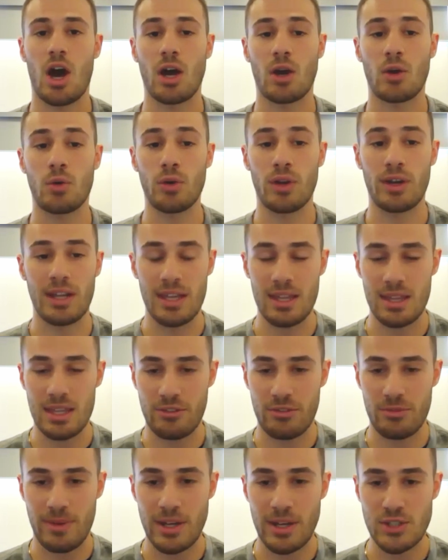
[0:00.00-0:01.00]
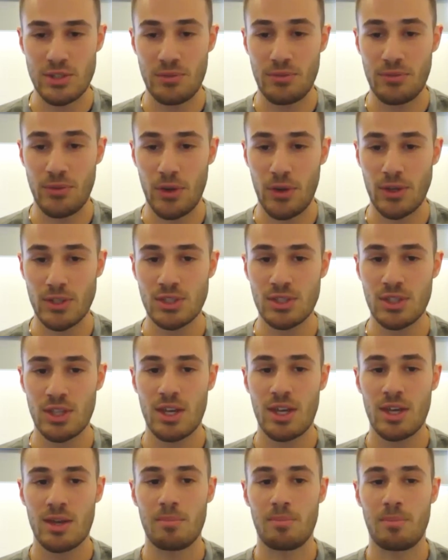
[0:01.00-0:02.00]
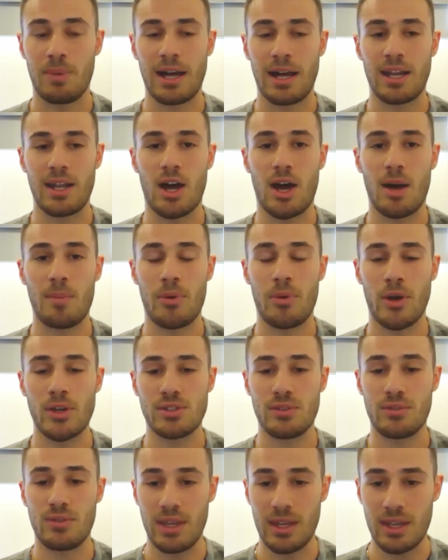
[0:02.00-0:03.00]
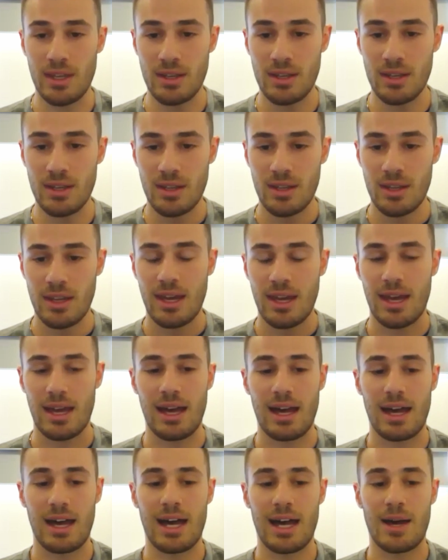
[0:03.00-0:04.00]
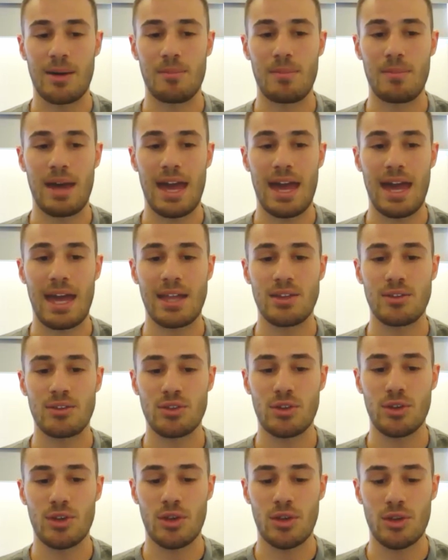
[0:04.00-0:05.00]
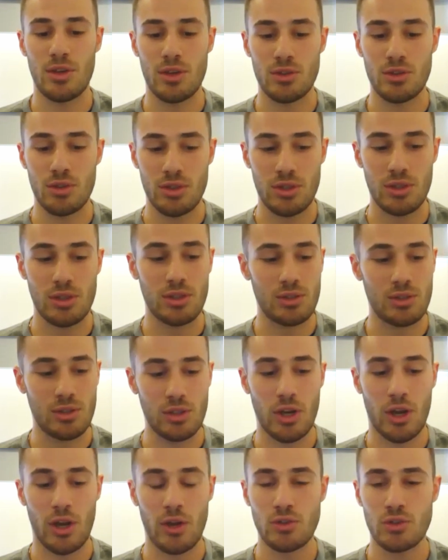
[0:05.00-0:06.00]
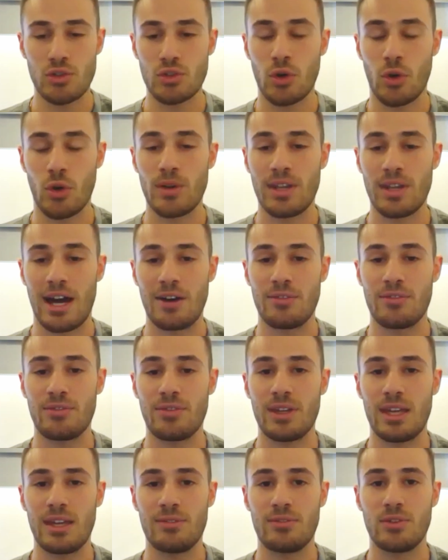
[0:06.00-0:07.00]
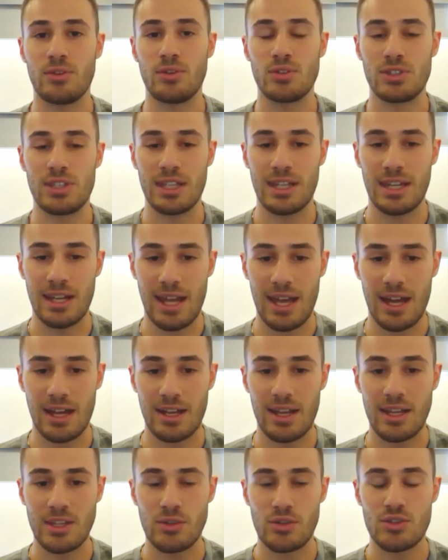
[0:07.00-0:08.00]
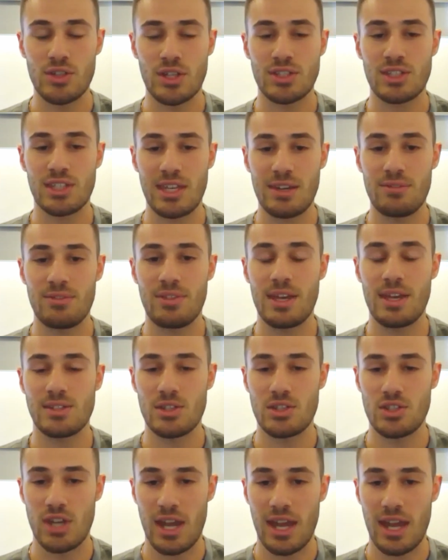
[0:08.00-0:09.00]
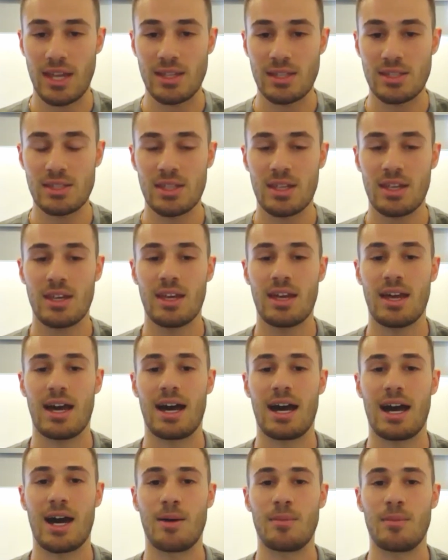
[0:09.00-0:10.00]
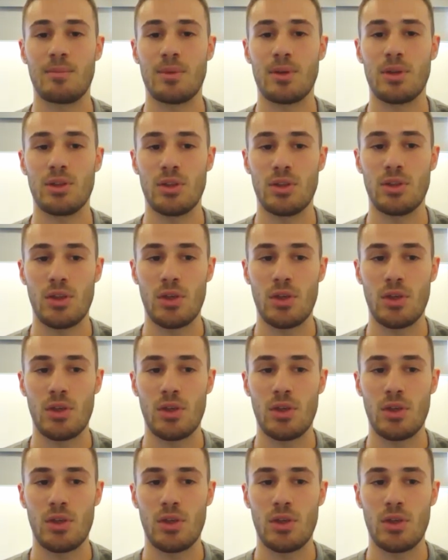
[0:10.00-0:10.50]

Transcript: I couldn't hear the information at first, but I persevered. Um, and, you know, sure enough, if you stick it out and you just give these a chance, um,